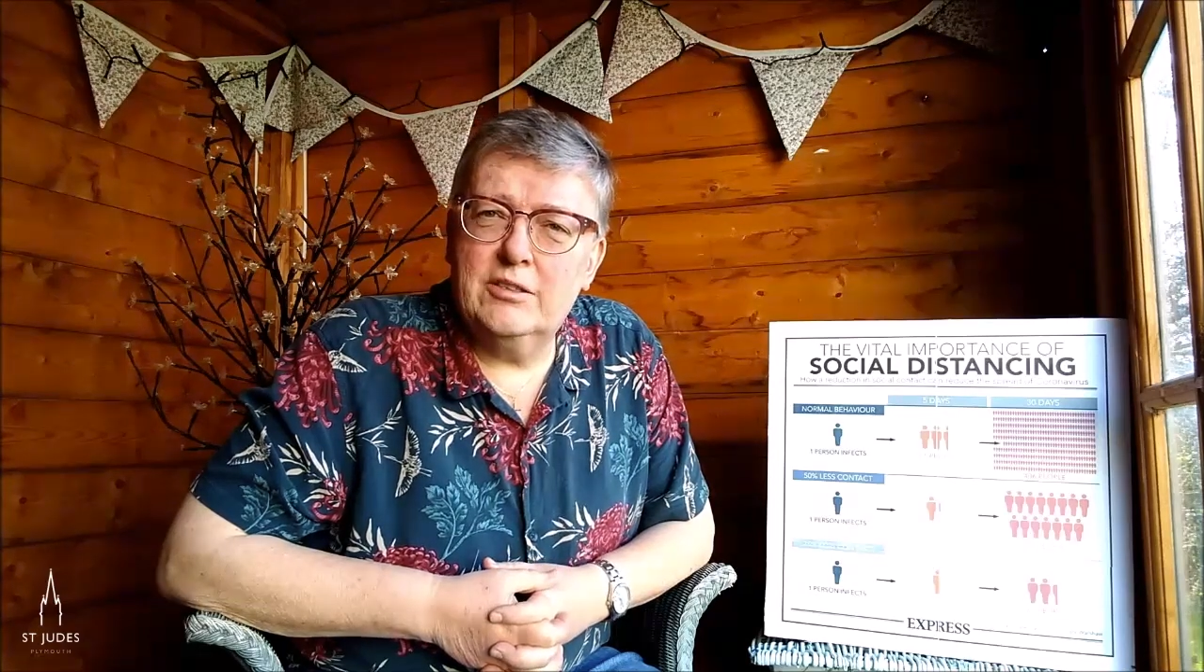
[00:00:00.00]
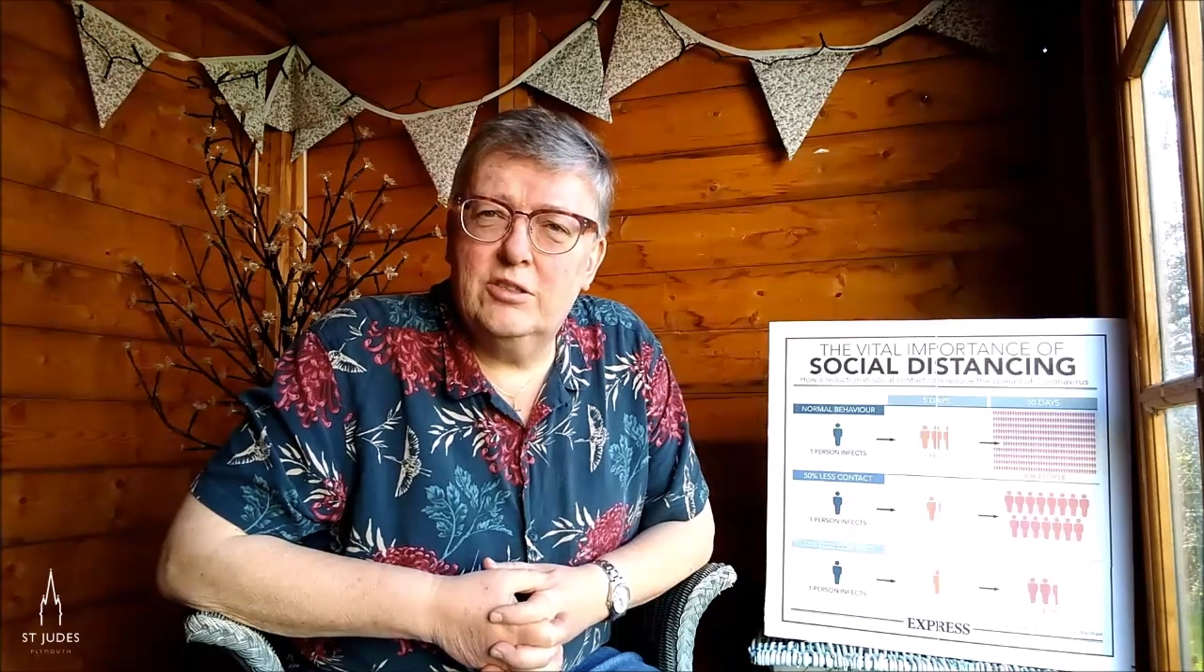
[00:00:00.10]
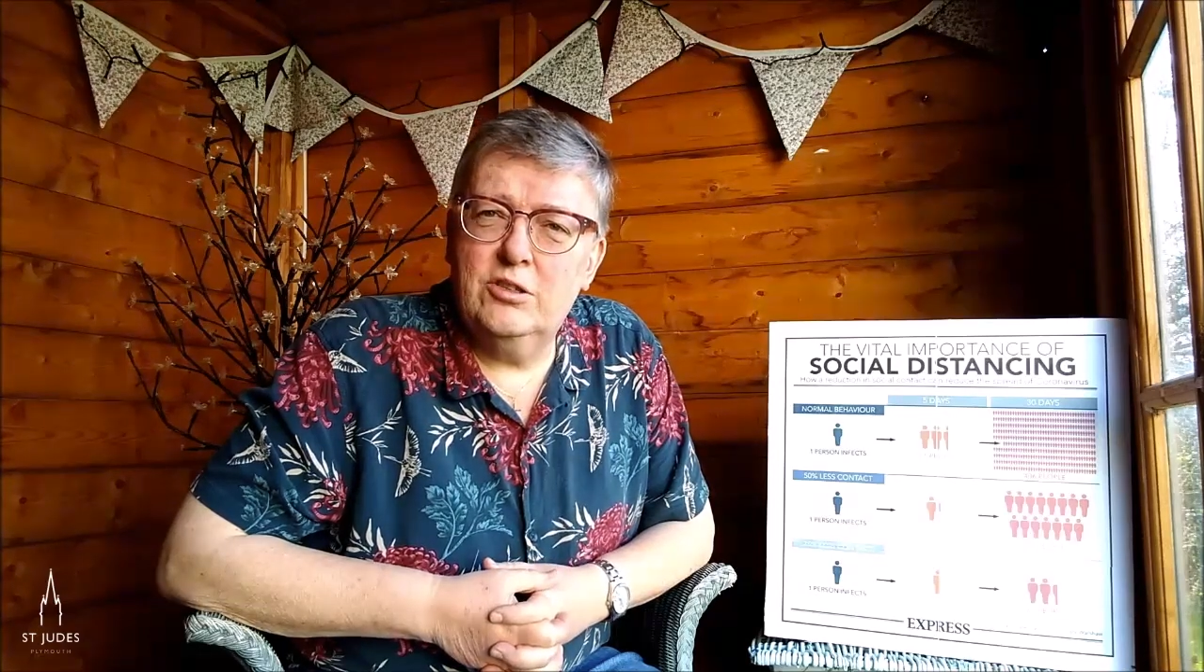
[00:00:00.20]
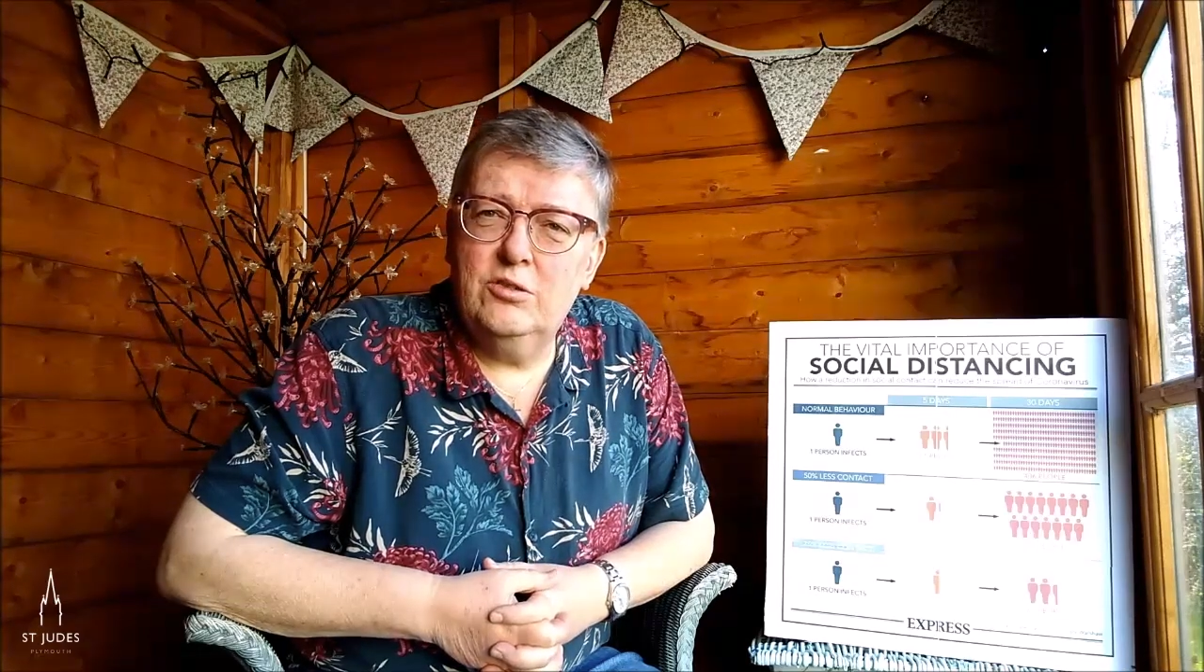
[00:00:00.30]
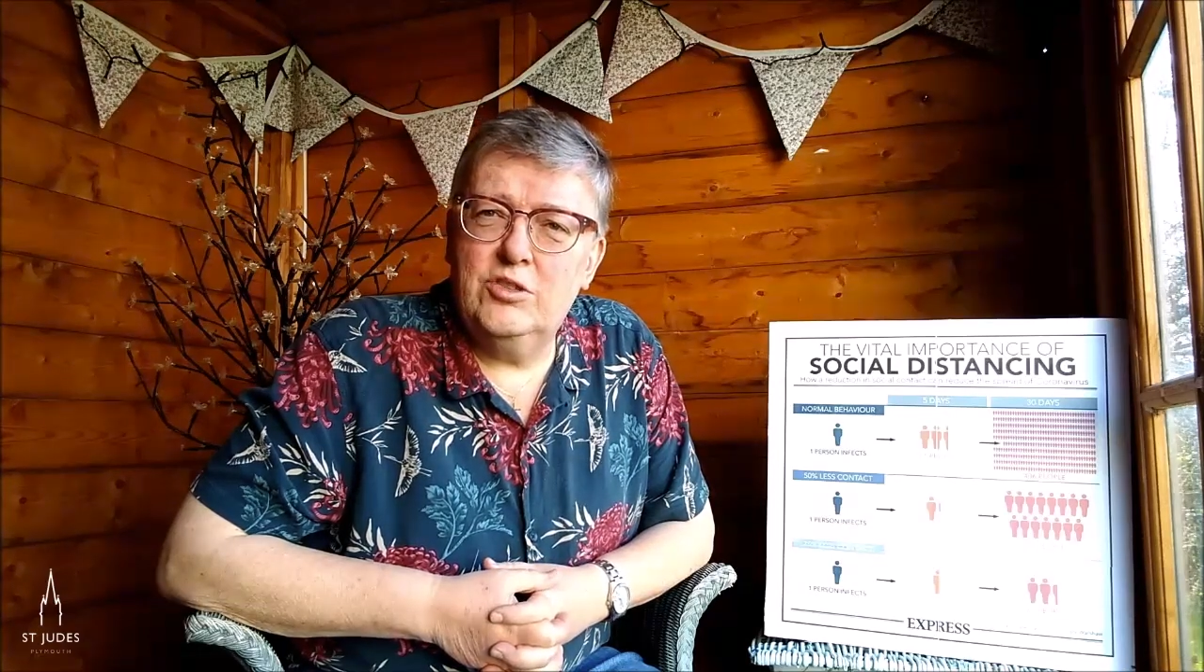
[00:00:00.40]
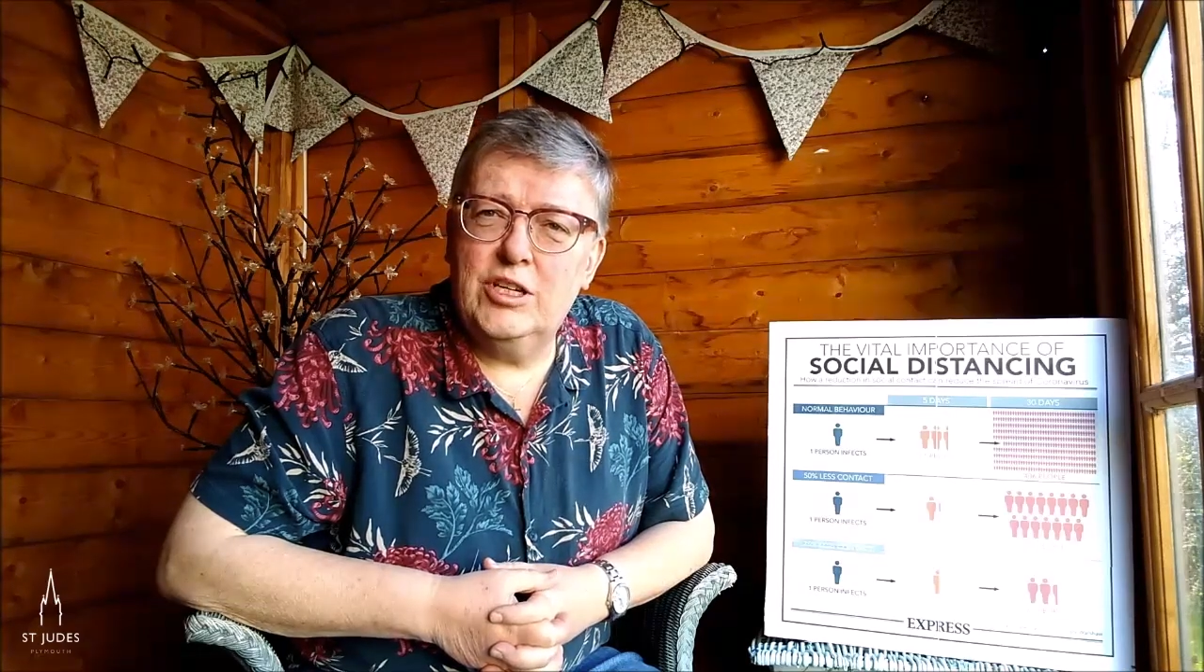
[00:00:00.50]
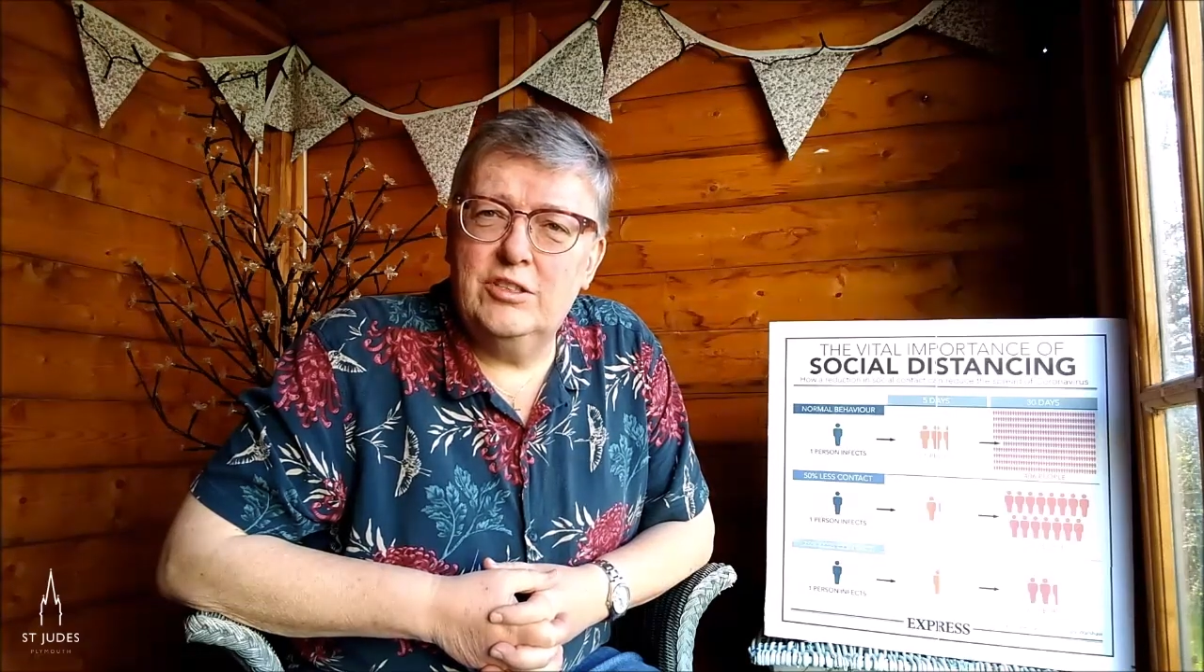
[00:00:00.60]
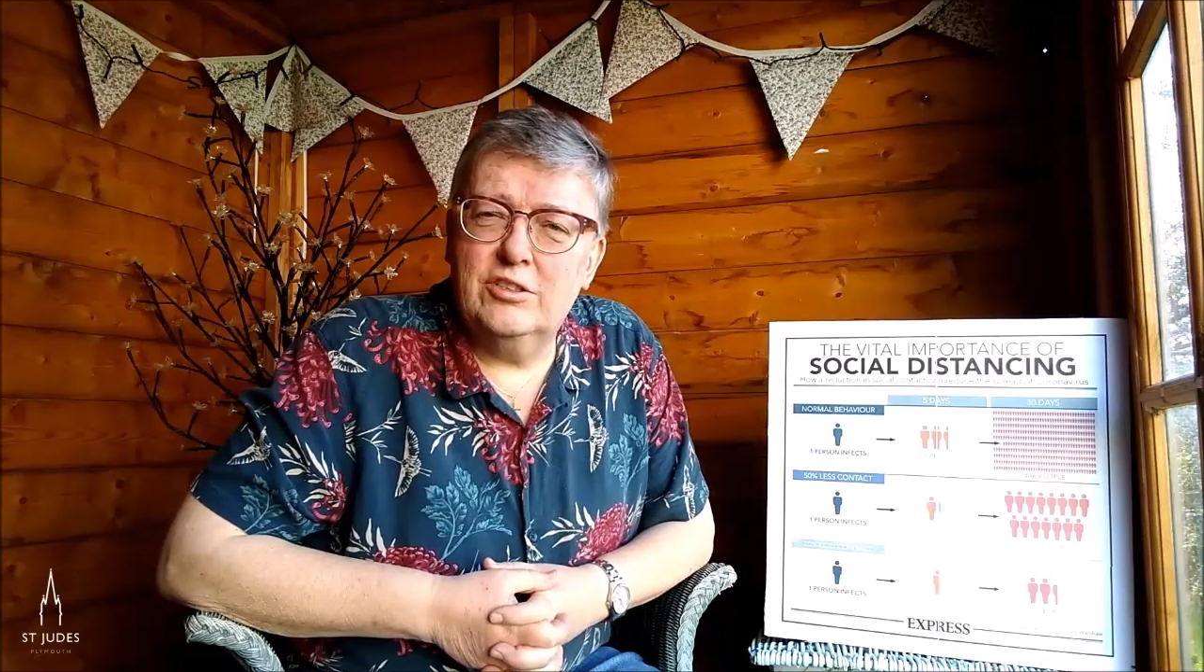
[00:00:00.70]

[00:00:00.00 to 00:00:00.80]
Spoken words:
to Jesus